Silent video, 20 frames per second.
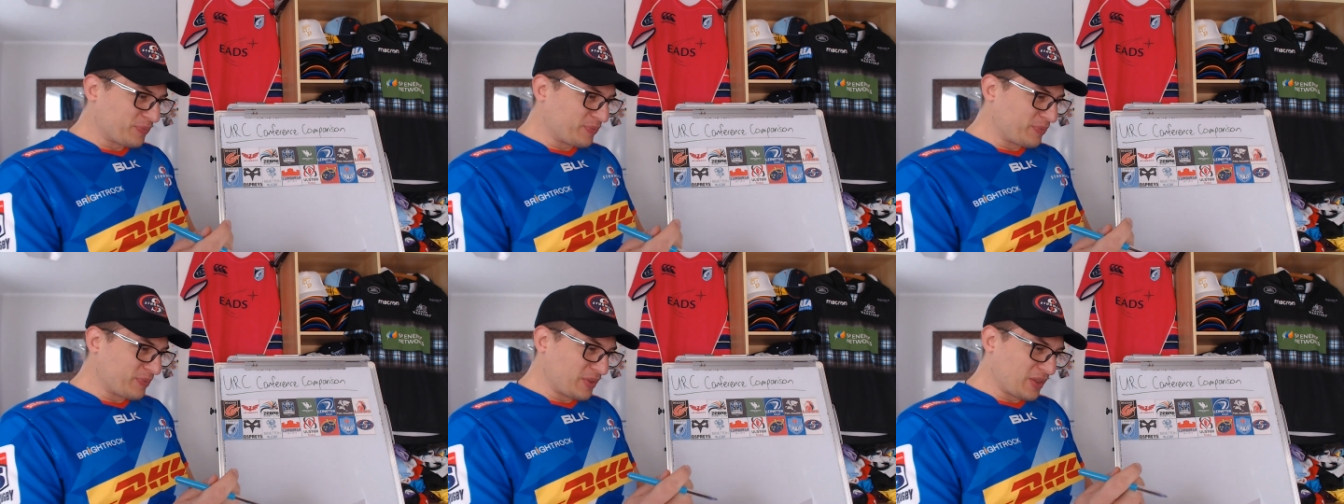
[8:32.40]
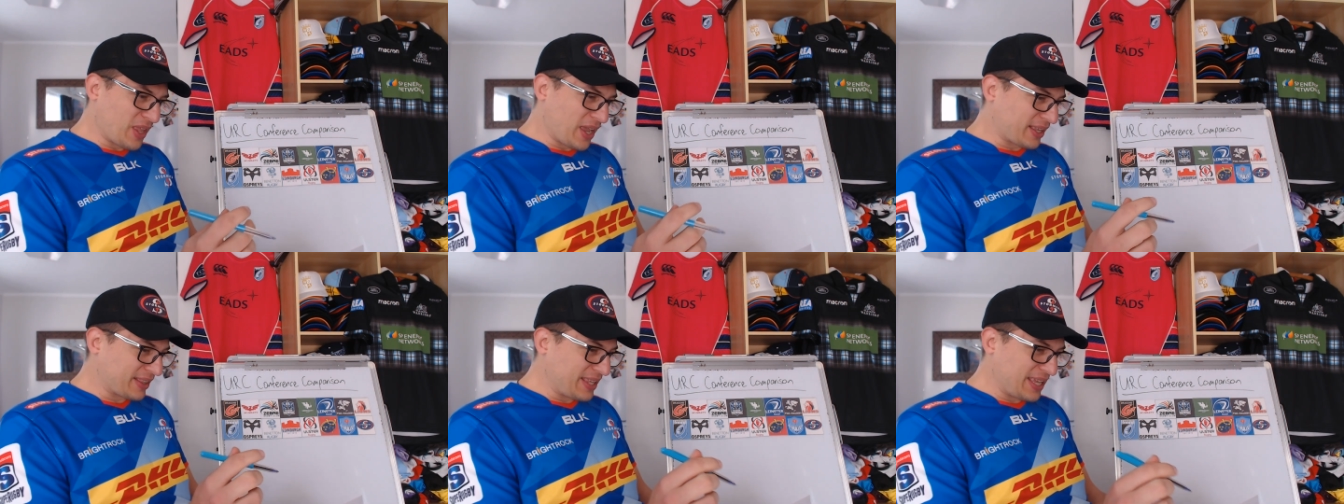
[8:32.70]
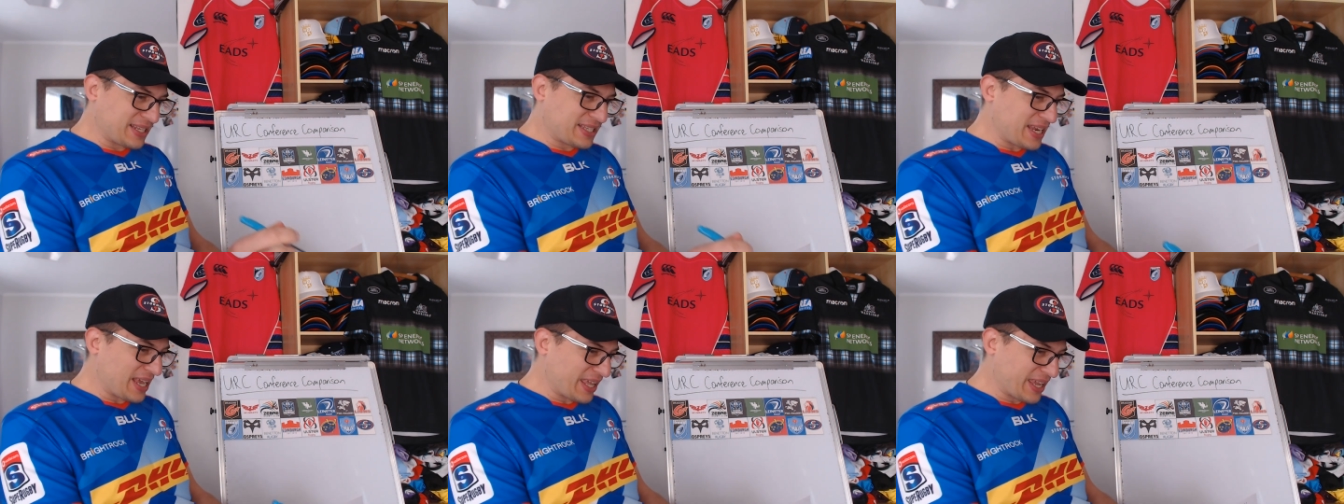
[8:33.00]
like, the
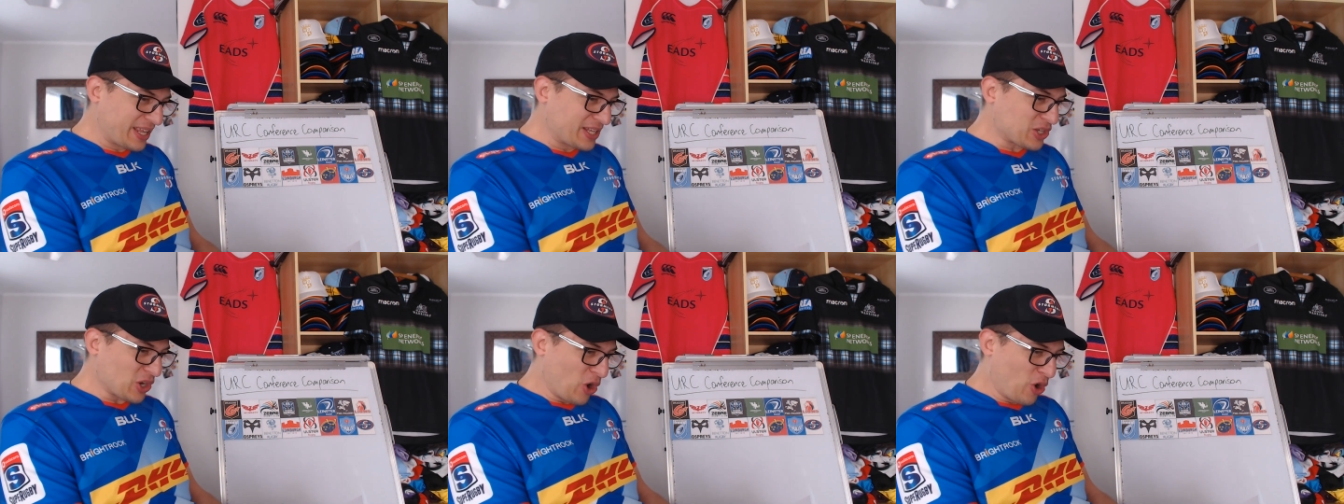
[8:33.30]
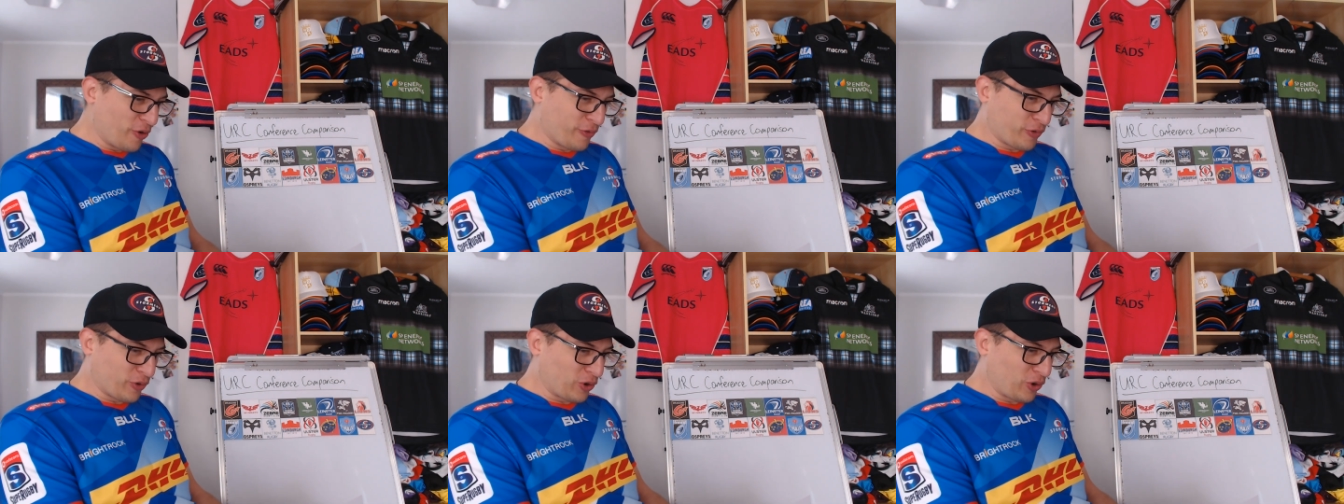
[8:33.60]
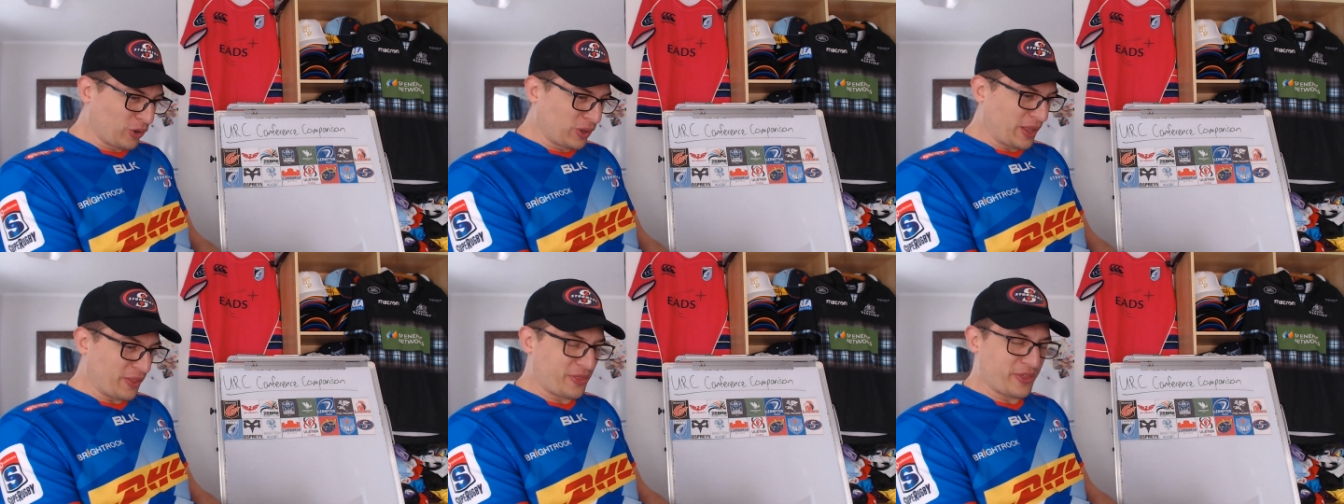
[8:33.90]
Italians
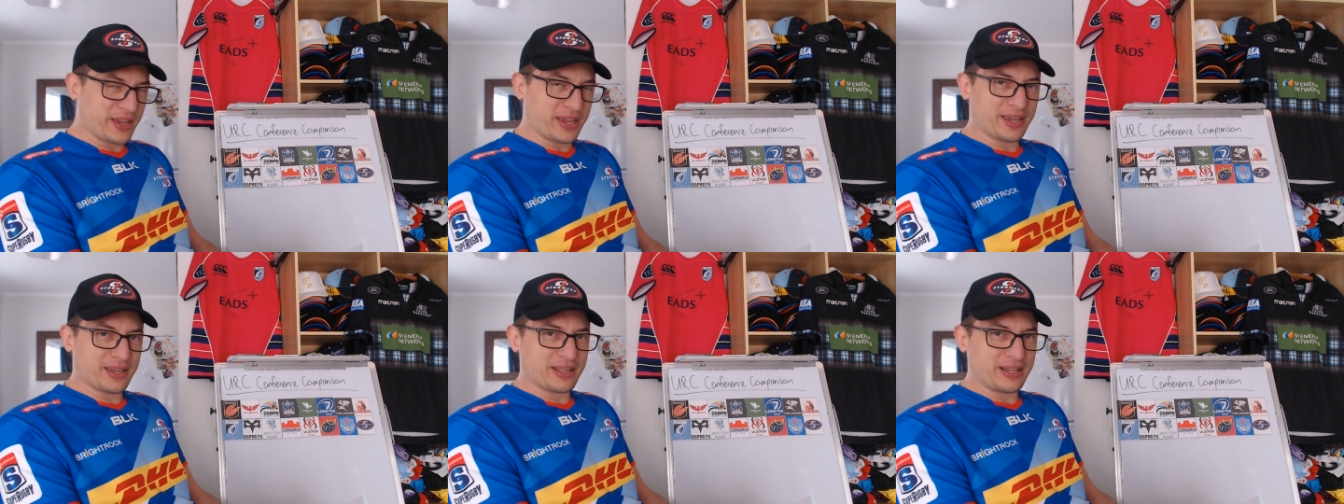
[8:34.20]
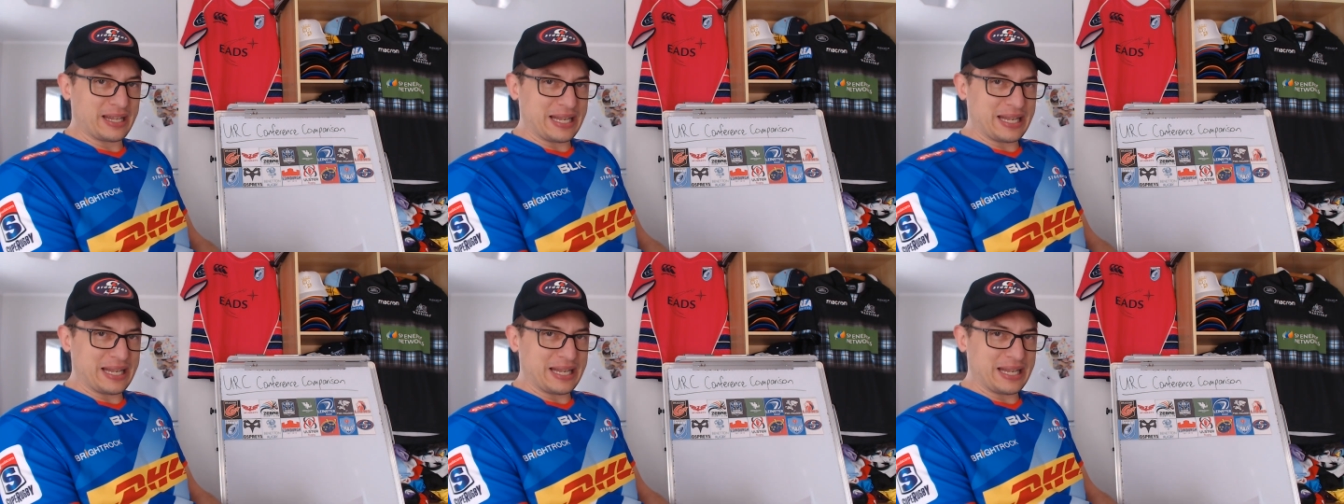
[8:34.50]
overall, I think,